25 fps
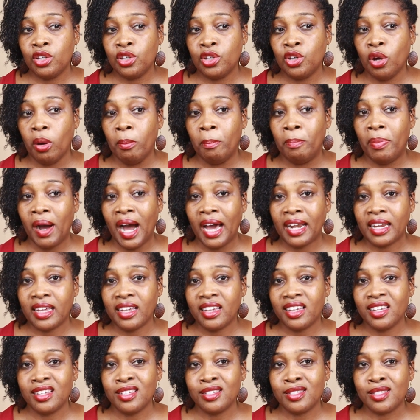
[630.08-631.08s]
your body
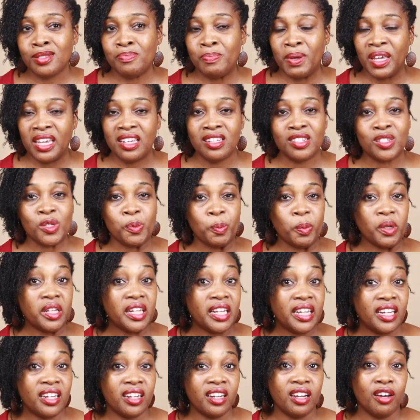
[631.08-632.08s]
is being
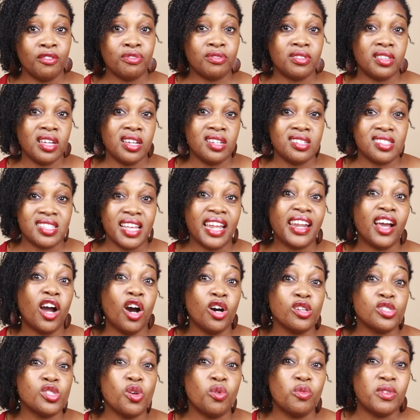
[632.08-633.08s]
depleted of things that it
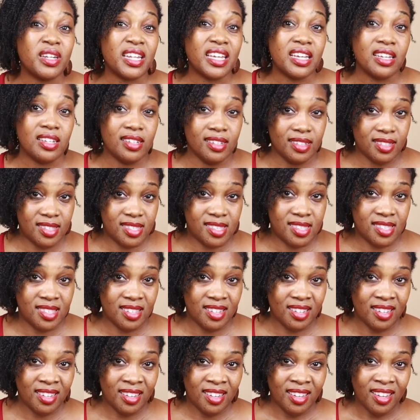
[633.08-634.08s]
also needs.
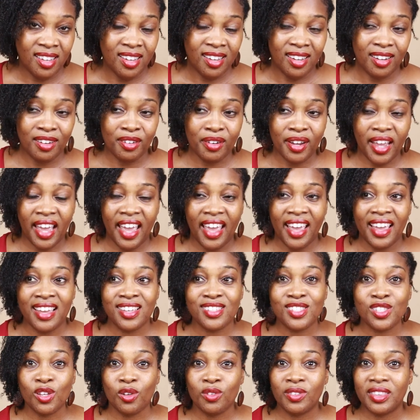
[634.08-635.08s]

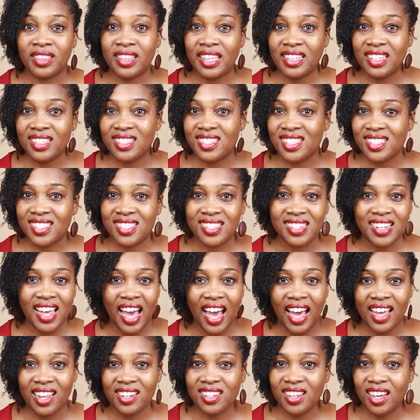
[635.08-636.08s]
Okay, so this is
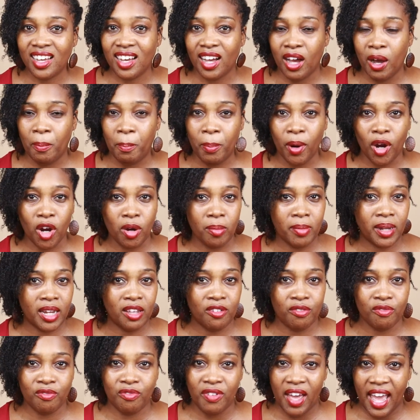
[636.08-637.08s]
not a
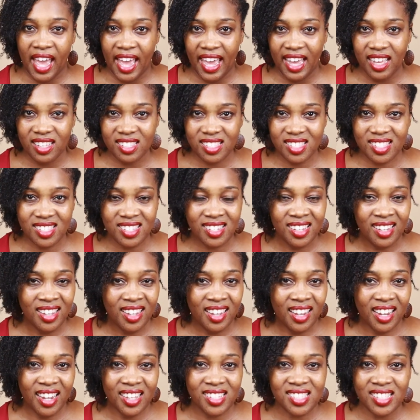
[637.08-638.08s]
permanent fast.
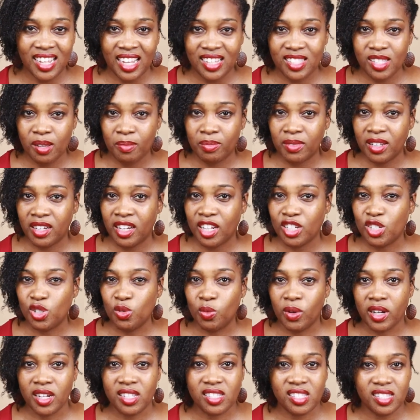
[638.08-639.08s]
It's not something that
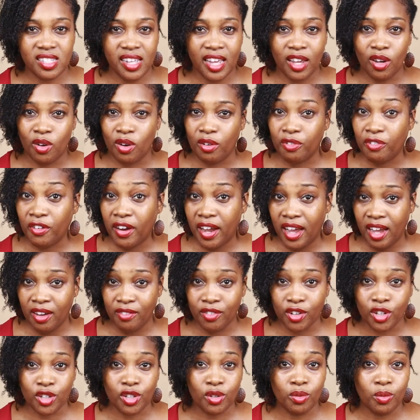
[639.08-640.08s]
you want to stay on
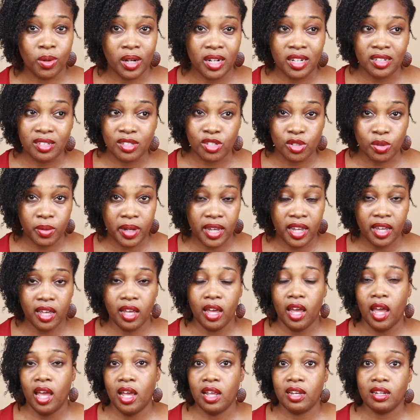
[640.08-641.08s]
forever. You want to do it
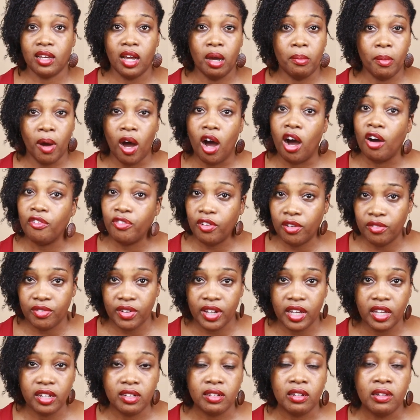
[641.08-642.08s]
and come off of
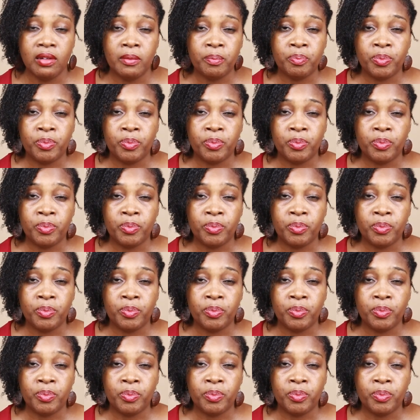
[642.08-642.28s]
it